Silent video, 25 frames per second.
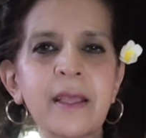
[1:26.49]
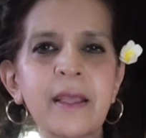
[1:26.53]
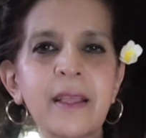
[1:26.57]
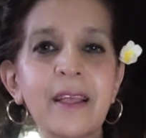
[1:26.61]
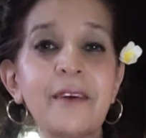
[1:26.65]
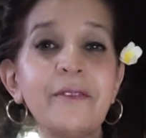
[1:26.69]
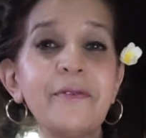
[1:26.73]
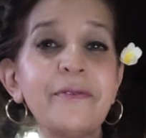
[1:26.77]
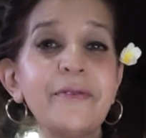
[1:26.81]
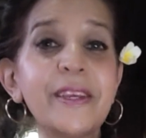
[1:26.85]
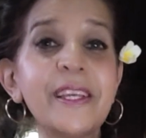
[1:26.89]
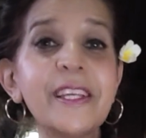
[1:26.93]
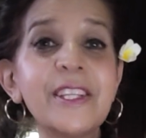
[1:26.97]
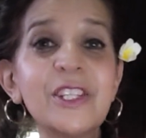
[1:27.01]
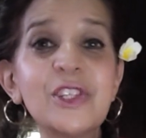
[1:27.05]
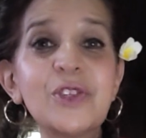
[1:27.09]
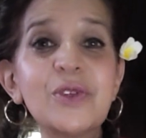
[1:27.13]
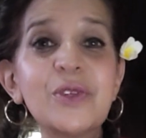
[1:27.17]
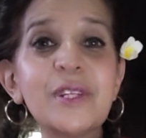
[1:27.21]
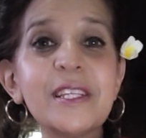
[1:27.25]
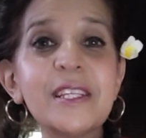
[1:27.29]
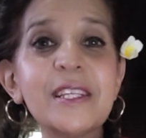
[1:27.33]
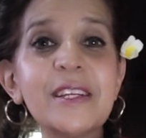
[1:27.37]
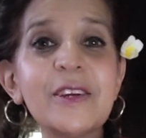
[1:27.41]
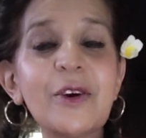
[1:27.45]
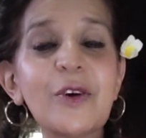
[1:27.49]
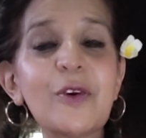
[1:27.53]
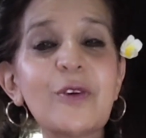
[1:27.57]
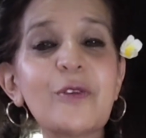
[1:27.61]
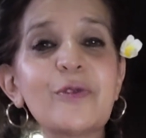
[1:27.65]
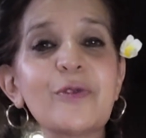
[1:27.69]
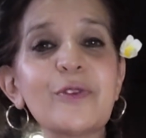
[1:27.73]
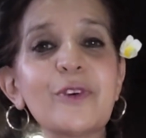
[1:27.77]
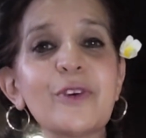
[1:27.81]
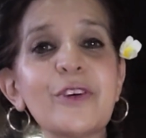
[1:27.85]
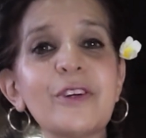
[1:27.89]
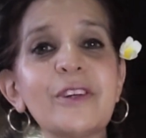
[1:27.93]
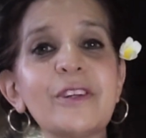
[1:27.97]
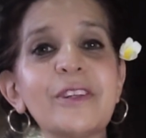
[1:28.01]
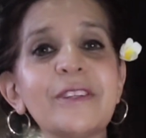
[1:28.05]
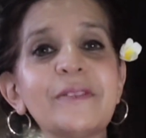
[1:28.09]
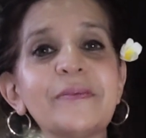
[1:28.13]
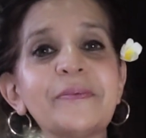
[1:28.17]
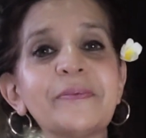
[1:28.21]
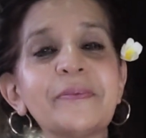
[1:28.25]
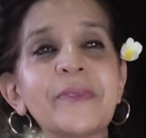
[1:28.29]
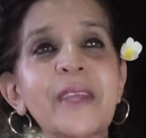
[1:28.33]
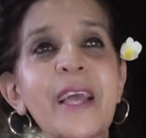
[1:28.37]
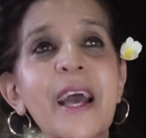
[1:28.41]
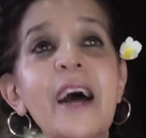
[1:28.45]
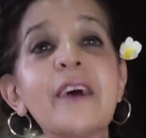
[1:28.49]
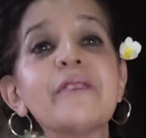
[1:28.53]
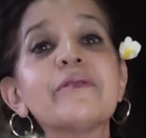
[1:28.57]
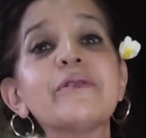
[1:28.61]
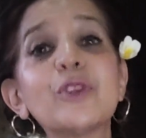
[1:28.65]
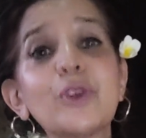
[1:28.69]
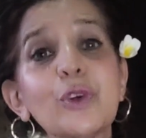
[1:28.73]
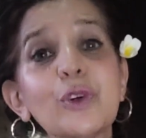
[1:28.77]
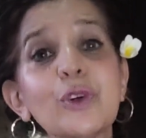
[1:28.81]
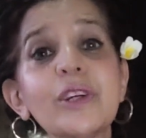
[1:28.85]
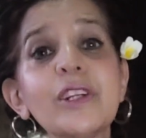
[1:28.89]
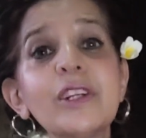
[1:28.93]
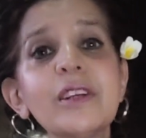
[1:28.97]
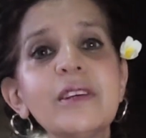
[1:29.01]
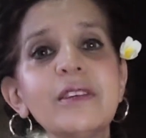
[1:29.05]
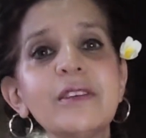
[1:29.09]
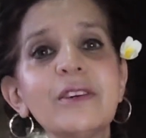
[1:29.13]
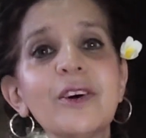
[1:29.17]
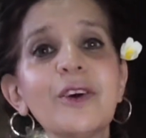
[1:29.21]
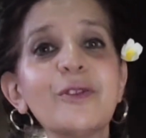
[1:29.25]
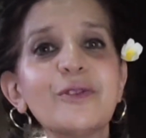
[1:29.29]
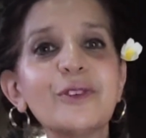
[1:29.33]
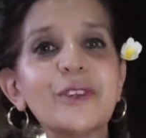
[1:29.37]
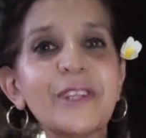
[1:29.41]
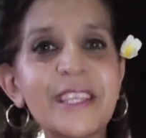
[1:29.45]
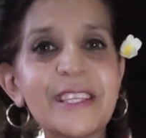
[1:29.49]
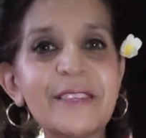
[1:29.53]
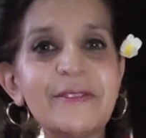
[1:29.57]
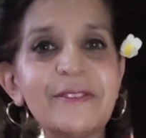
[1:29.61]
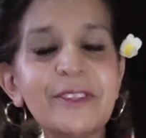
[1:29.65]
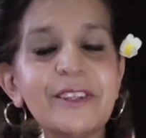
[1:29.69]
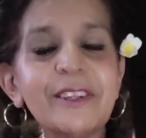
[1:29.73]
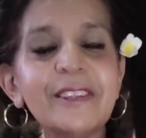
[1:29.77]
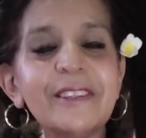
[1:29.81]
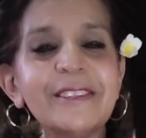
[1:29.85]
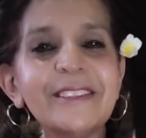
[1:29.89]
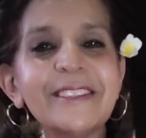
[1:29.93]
a victory of good over evil.